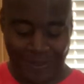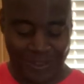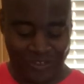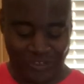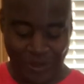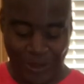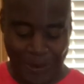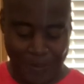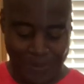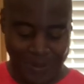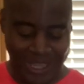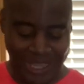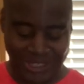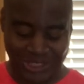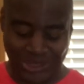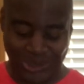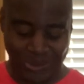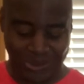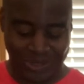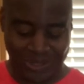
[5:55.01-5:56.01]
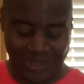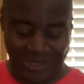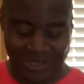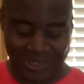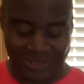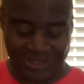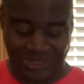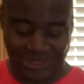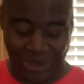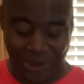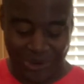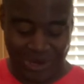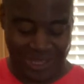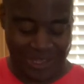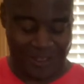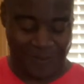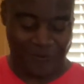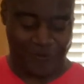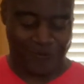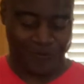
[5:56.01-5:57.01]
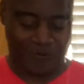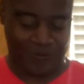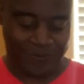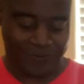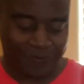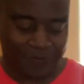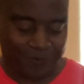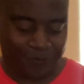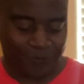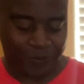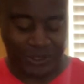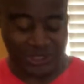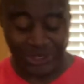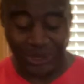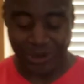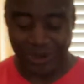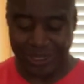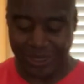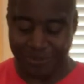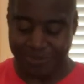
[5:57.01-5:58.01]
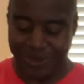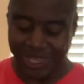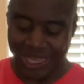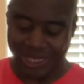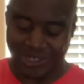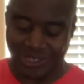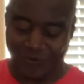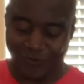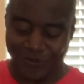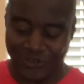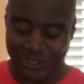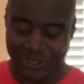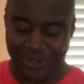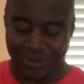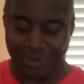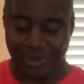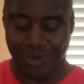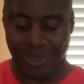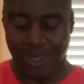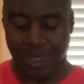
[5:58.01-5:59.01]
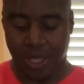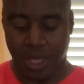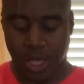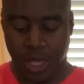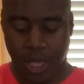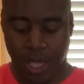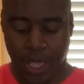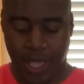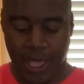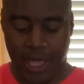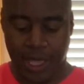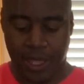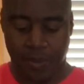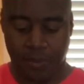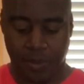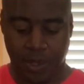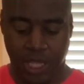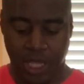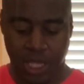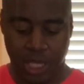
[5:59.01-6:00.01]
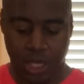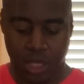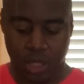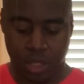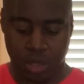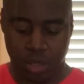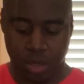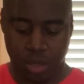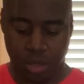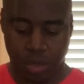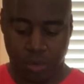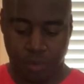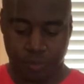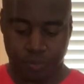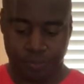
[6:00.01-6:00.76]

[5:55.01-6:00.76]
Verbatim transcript: Showing pH to a soda for soda, a pH of 2. Um, and